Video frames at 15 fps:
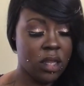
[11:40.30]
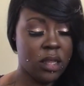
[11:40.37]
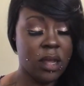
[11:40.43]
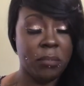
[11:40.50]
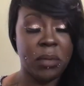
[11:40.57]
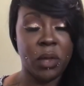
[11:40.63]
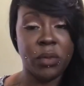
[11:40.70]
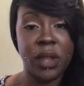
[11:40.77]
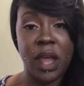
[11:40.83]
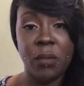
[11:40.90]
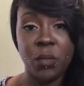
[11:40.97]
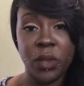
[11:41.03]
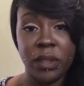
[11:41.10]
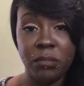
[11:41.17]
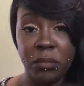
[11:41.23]
they both come
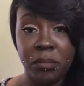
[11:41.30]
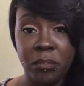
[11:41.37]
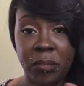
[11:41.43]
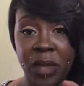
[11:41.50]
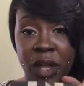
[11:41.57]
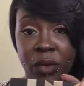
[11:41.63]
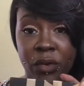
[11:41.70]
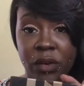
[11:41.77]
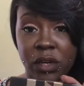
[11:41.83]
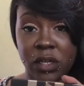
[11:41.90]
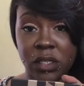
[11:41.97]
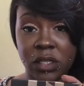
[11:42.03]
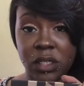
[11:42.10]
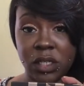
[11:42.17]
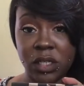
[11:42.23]
with
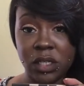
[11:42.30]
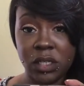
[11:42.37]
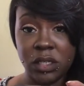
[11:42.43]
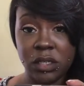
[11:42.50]
mirrors